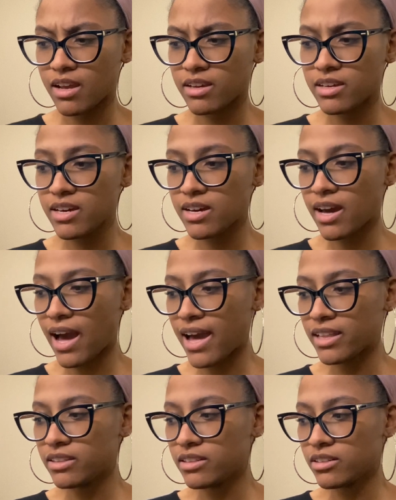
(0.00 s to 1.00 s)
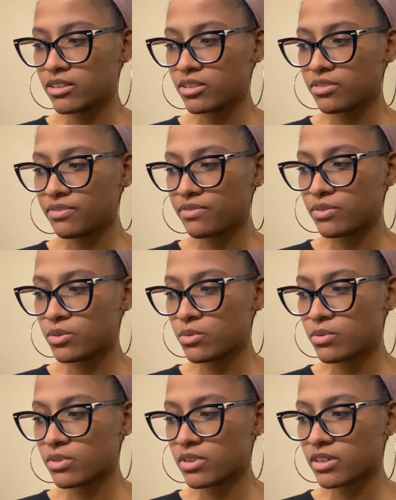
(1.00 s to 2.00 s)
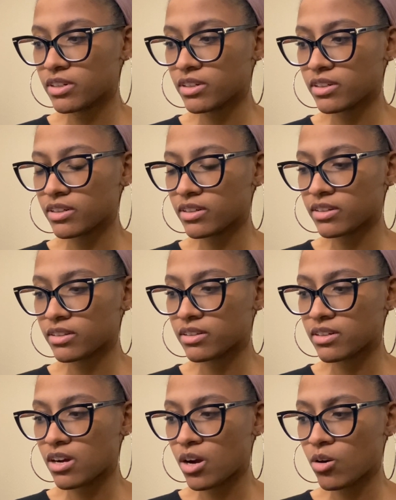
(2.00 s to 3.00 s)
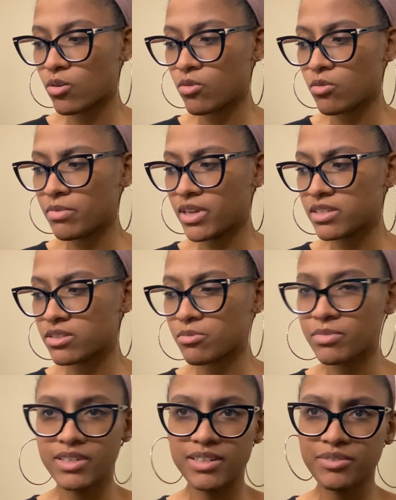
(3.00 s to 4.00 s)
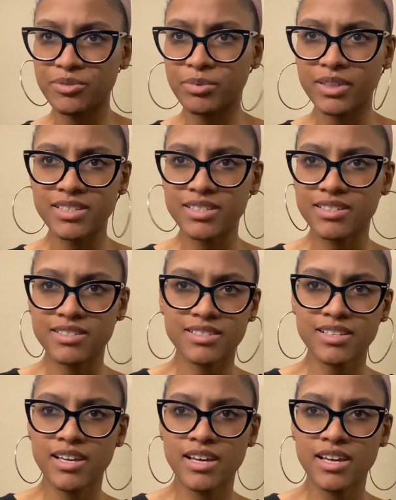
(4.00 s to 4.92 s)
yeah, I looked for home in so many different places.